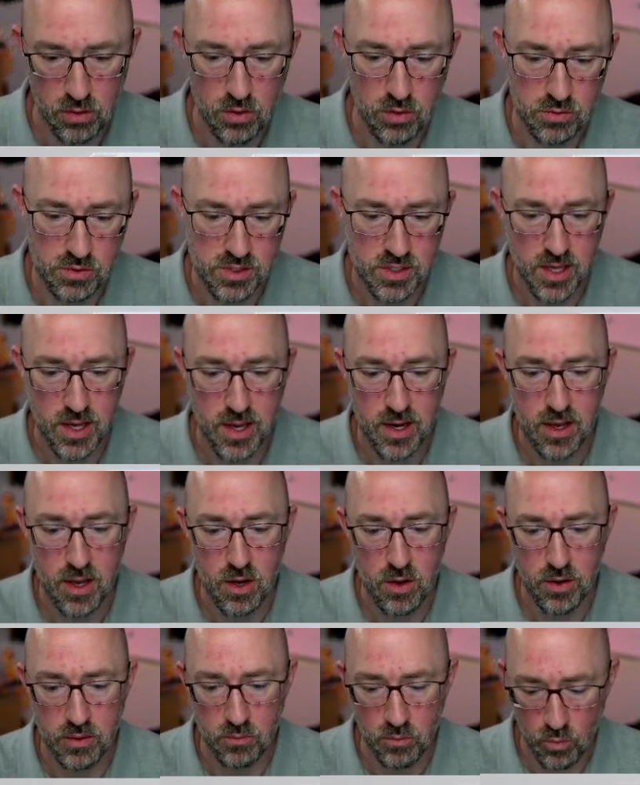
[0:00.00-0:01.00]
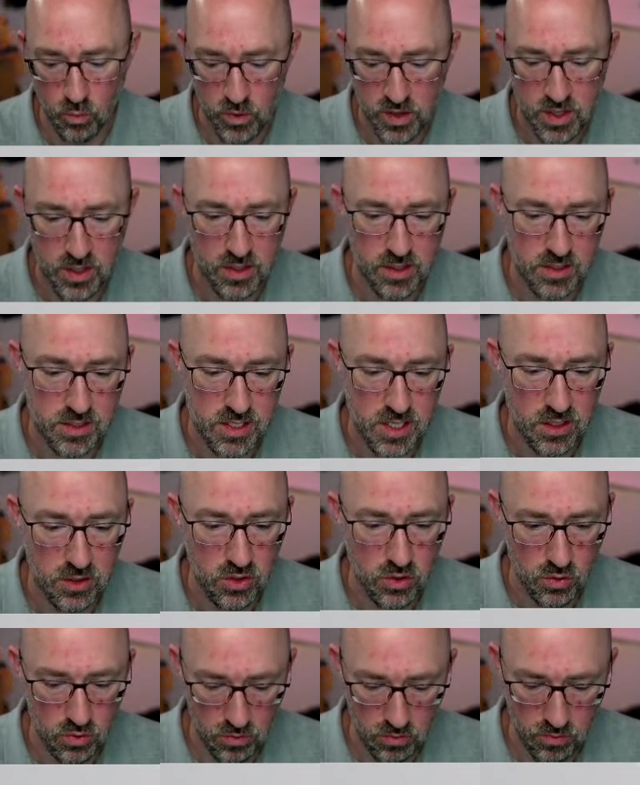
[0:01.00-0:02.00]
and we could
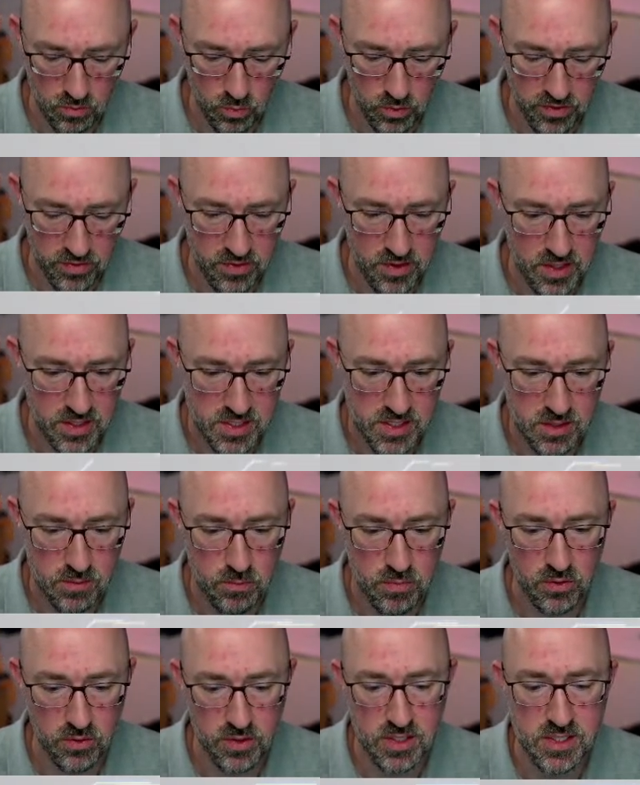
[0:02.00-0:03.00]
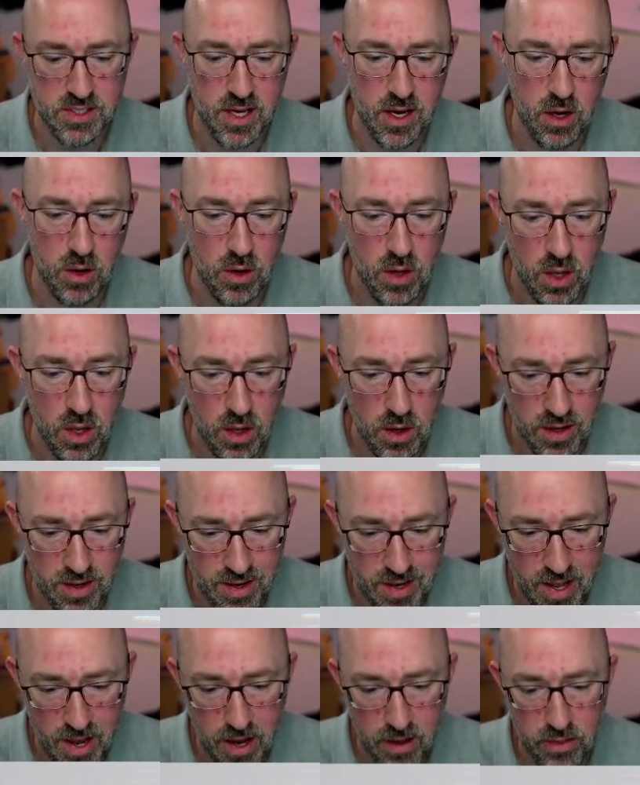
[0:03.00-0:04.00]
continue with this and build this out.
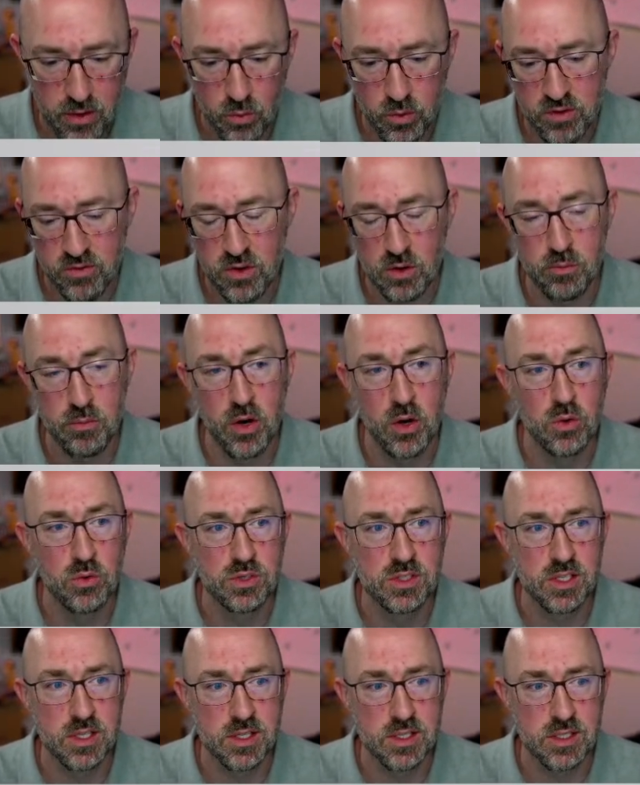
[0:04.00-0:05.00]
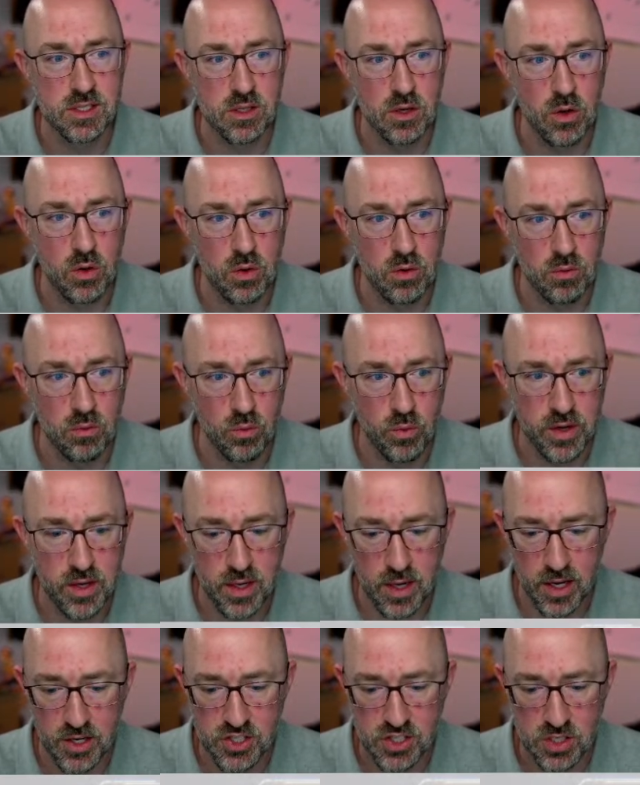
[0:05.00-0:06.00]
Now that we've composed this, though, we
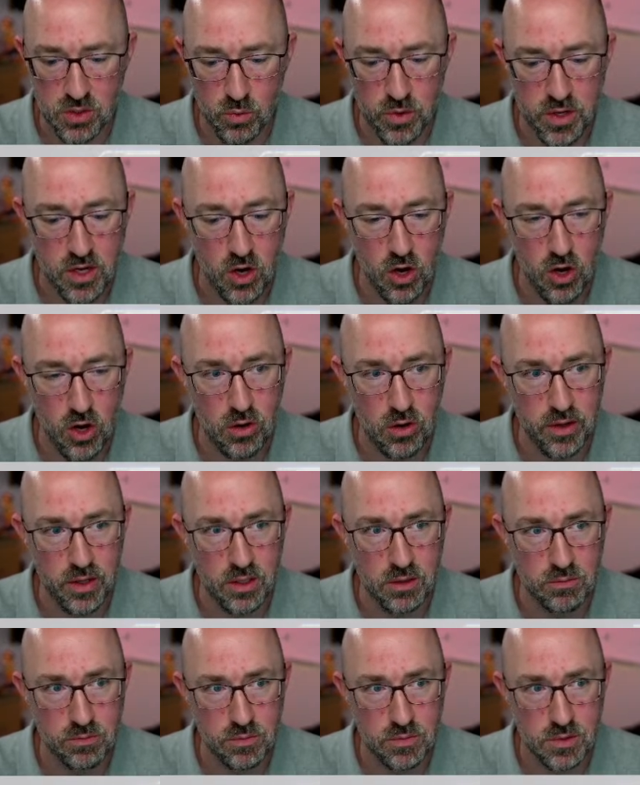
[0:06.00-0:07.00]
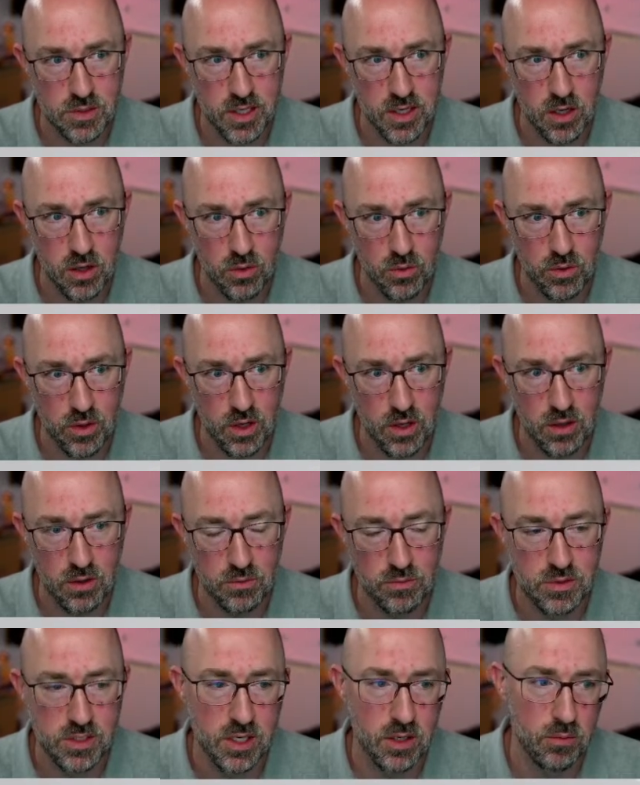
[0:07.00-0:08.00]
can actually recall it down
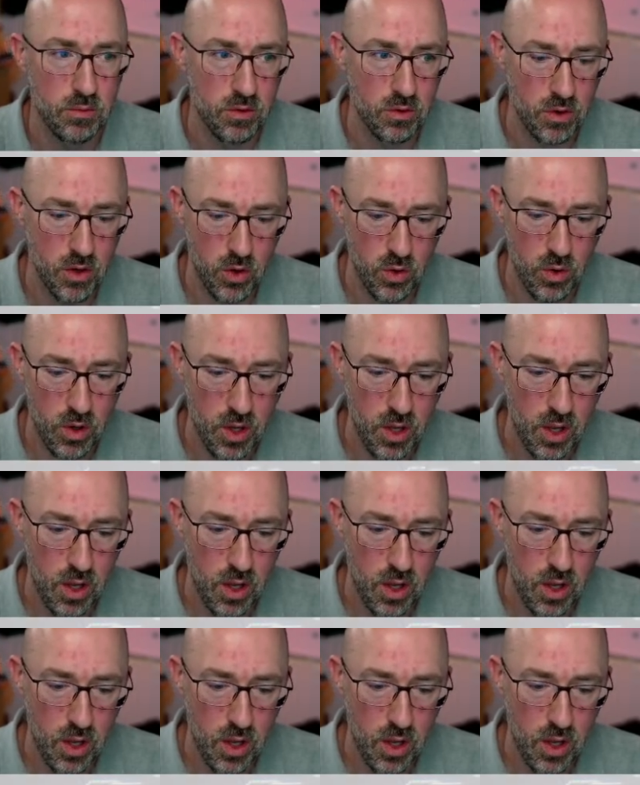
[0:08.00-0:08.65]
below.